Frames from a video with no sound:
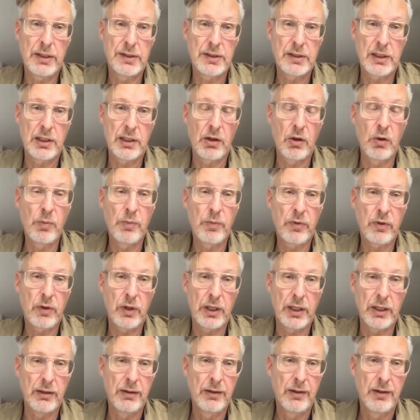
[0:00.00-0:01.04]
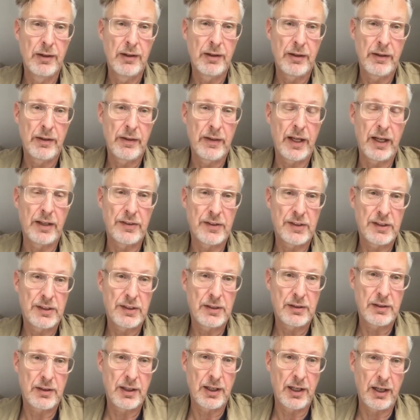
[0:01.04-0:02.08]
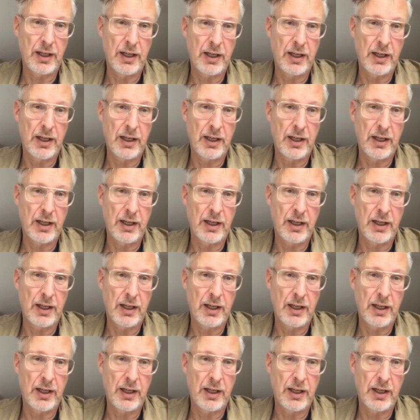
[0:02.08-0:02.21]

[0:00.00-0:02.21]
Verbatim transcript: And hopefully, that's uh,